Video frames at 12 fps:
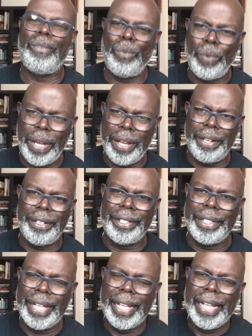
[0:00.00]

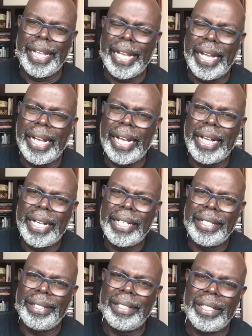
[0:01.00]
will
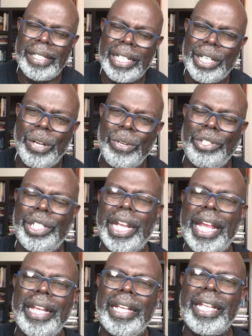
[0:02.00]

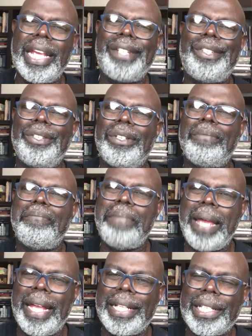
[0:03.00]
negotiate and get you the
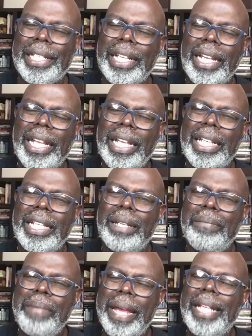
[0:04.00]
best
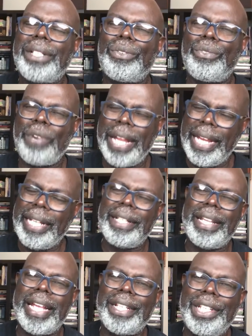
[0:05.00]

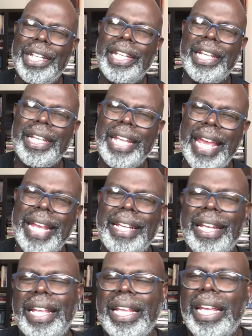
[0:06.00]
rate that she can get.
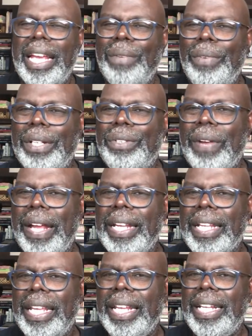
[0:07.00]
And we're trying
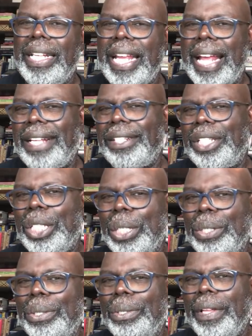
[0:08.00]
to get it down
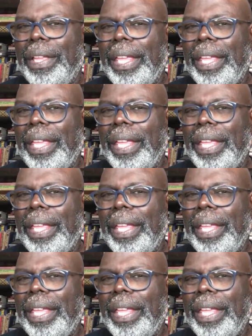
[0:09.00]
to,